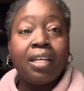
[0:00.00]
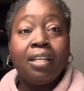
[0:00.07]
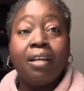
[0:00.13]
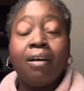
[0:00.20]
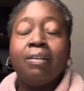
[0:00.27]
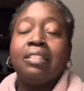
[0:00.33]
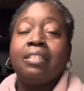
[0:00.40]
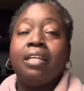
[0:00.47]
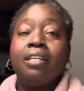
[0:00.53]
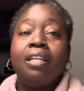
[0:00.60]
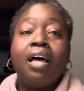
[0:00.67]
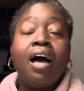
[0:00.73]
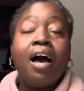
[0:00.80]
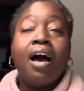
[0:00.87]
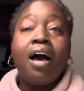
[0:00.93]
a
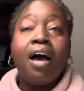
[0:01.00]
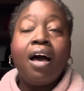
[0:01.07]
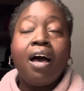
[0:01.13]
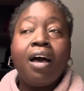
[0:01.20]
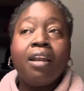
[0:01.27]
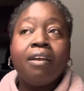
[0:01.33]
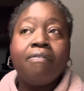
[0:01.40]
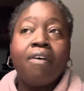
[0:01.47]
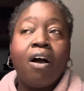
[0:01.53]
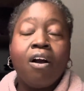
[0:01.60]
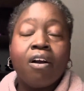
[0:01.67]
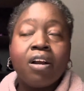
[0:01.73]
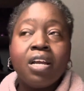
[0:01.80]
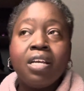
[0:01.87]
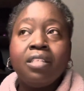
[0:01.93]
lot of
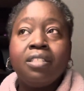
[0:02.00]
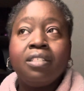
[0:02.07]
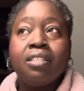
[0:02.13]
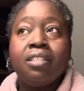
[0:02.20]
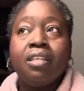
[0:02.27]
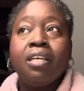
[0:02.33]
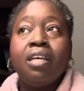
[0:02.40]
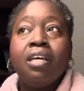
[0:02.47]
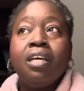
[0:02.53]
artist